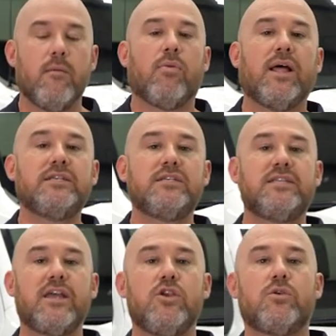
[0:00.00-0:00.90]
Places
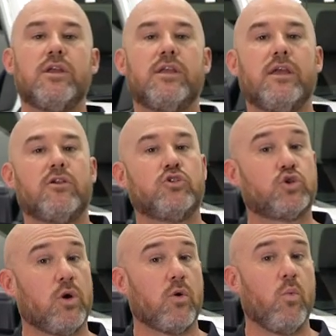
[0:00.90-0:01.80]
that you can get your
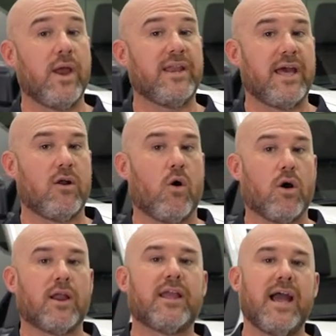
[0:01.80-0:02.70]
truck weighed at
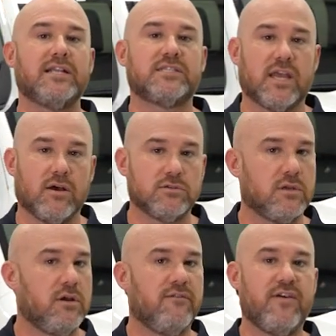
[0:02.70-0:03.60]
are Catskills,
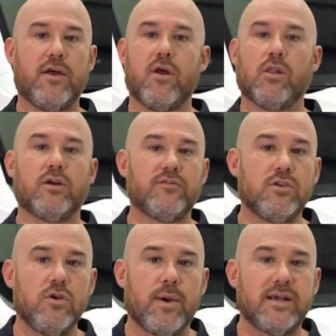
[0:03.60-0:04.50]
found all over
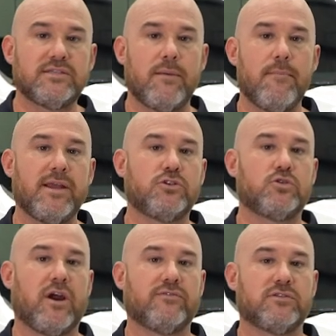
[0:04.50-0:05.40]
the US at major
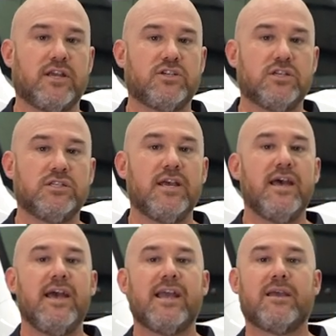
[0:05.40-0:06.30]
travel stations
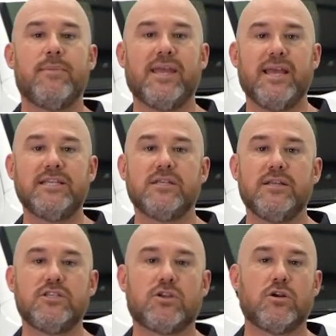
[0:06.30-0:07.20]
and can be
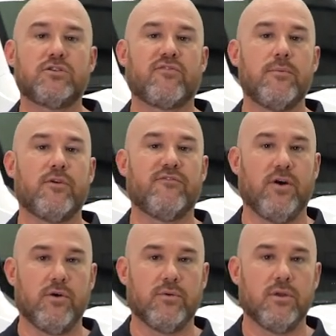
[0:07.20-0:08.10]
easily searched from your
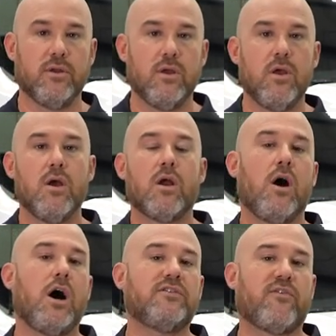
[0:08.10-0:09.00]
phone.
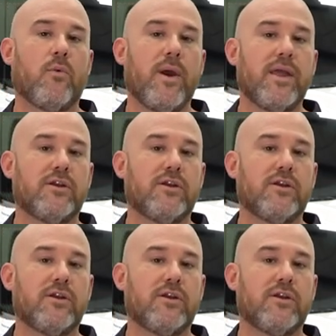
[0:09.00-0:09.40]
Cost for weighing